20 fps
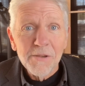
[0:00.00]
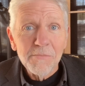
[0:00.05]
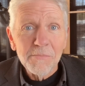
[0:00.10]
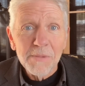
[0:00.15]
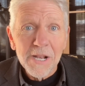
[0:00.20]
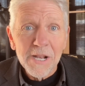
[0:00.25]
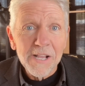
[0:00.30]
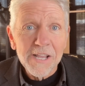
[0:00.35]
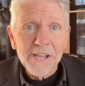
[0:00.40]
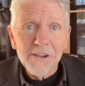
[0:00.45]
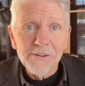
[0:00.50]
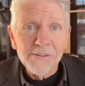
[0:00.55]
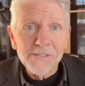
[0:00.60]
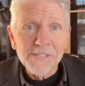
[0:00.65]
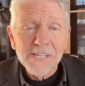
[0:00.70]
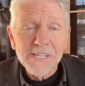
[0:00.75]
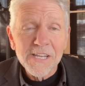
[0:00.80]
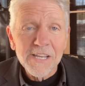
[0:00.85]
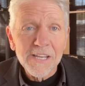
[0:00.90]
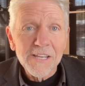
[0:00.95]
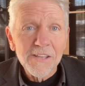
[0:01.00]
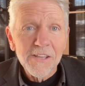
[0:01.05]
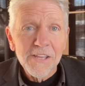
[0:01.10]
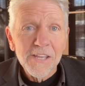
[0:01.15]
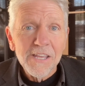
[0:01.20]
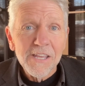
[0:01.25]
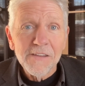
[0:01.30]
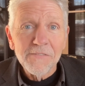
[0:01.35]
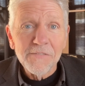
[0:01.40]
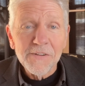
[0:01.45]
but I guarantee you,
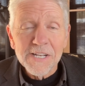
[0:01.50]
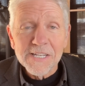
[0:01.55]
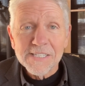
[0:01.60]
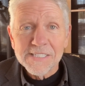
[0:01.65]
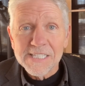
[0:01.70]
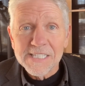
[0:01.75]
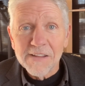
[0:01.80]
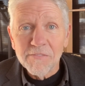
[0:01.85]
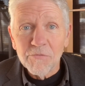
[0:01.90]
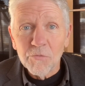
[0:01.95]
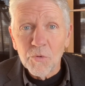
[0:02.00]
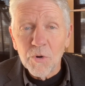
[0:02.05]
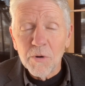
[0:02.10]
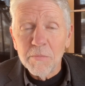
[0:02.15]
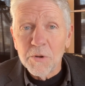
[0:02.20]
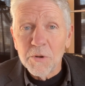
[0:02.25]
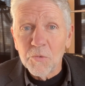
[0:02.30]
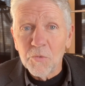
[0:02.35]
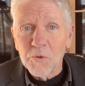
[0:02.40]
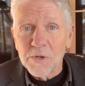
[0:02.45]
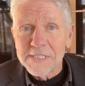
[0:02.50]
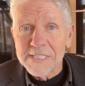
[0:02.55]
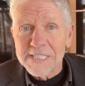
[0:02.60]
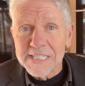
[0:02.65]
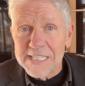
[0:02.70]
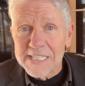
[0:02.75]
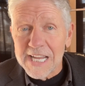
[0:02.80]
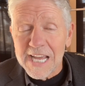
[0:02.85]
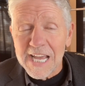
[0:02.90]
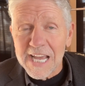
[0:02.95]
if he doesn't have a woman, once he
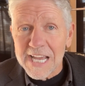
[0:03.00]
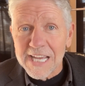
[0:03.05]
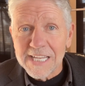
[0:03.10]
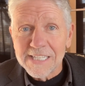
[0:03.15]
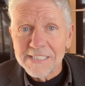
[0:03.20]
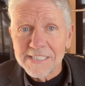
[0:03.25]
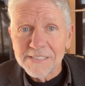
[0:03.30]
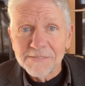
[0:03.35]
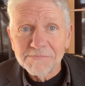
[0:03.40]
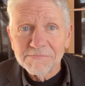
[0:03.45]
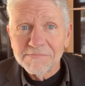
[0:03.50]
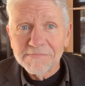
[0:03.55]
dies,